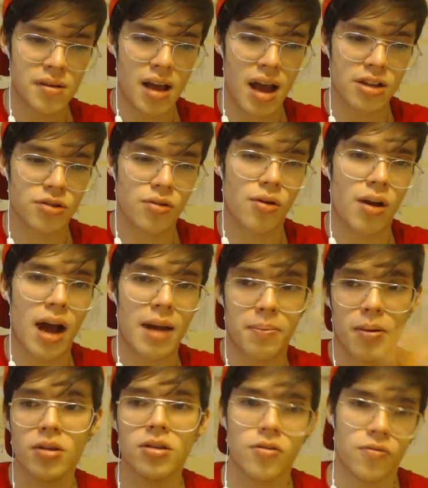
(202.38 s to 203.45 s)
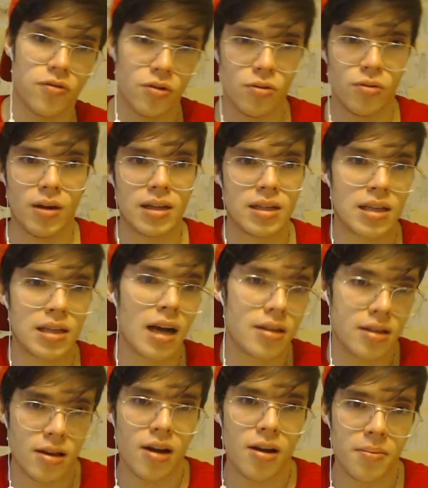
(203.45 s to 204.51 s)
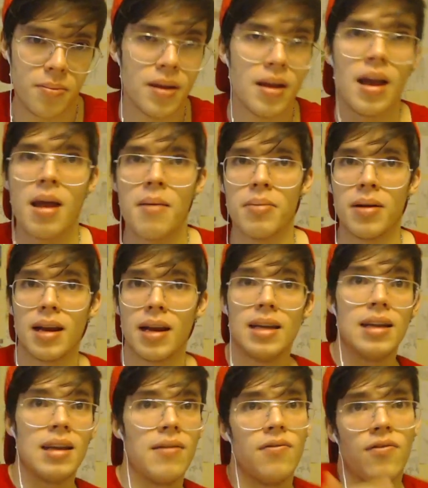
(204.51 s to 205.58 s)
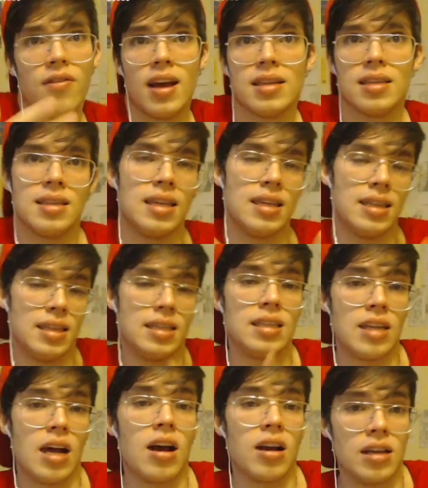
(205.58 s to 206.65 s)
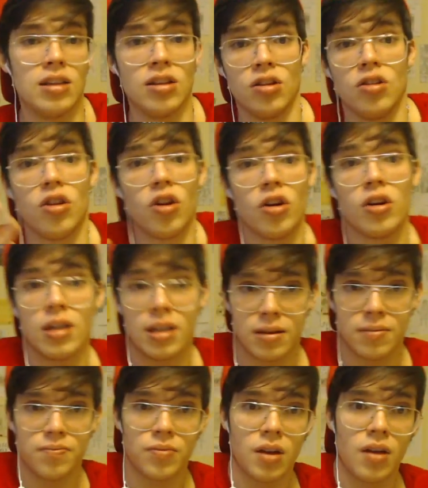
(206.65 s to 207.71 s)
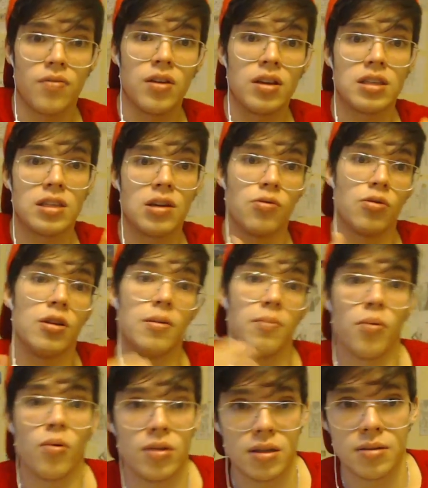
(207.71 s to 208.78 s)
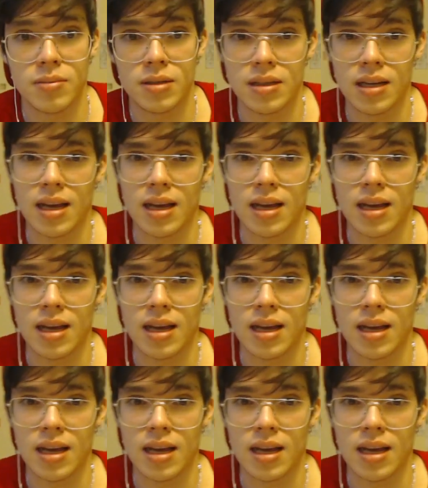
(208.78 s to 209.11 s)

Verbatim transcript: So I bought the food, I stocked it up, but I didn't invest in the stock and the learning of things that weren't important to me.